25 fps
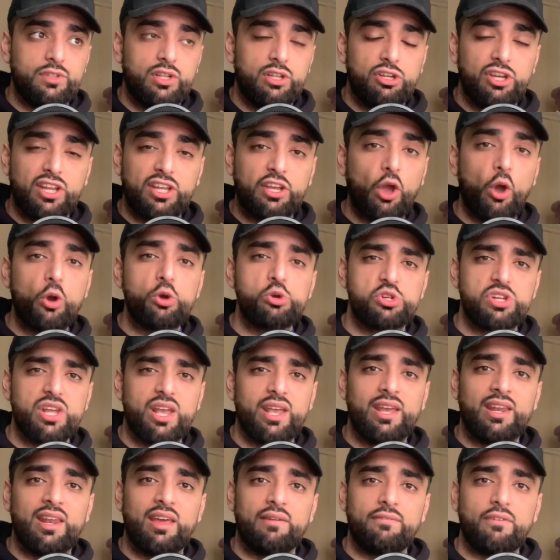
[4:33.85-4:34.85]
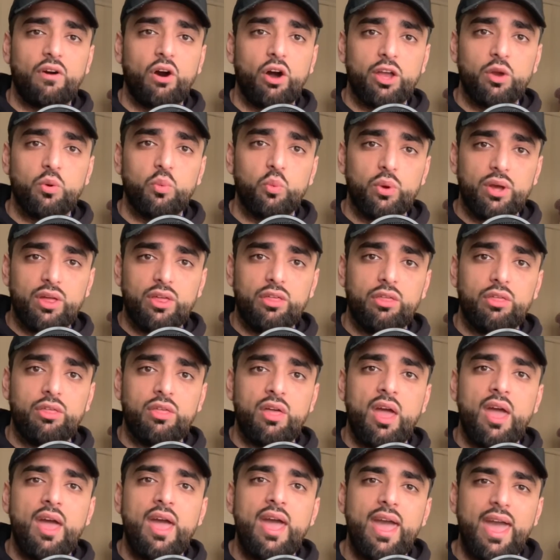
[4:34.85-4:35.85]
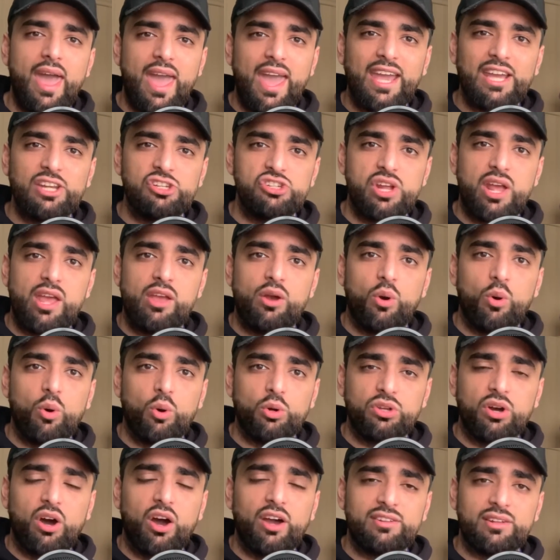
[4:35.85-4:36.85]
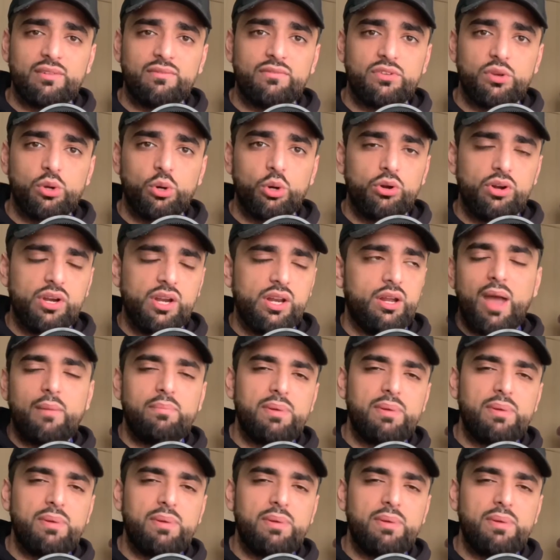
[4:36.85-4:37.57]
negotiating a fight with AJ or Tyson Fury.